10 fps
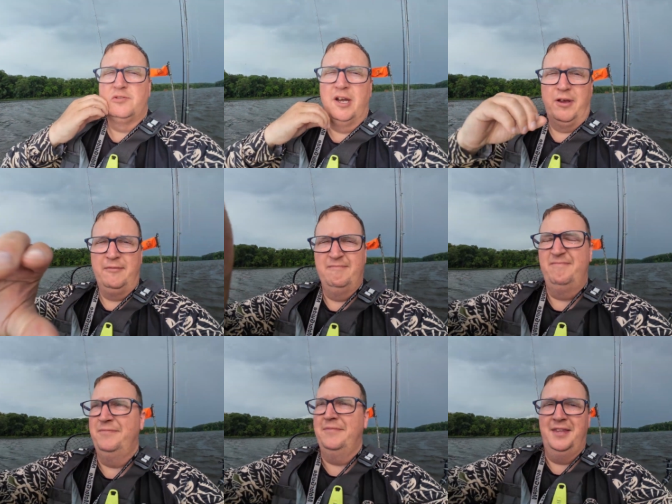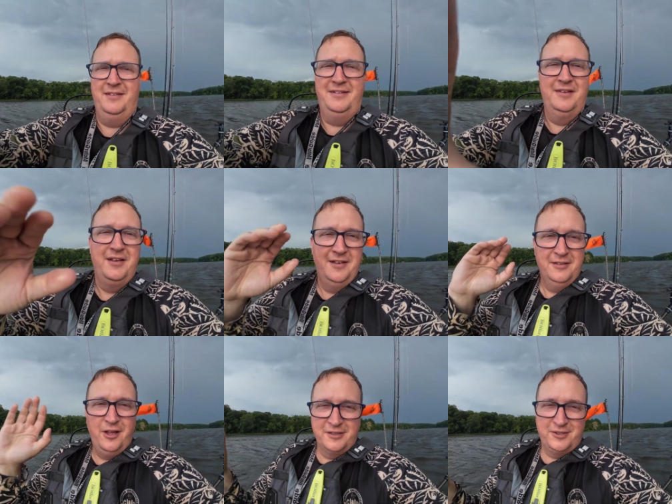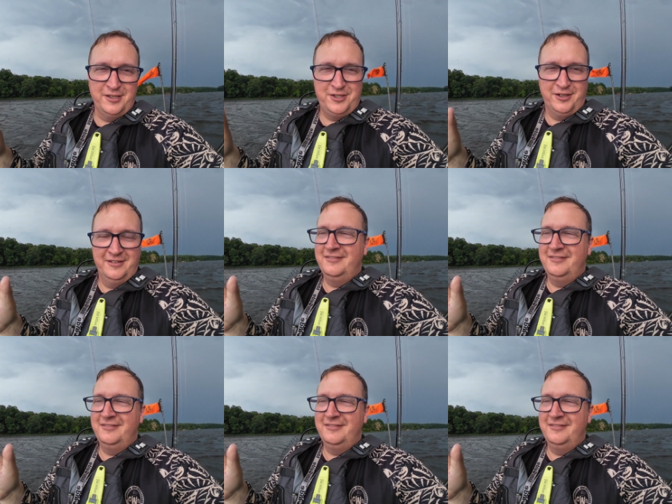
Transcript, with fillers: So anyway, long story short,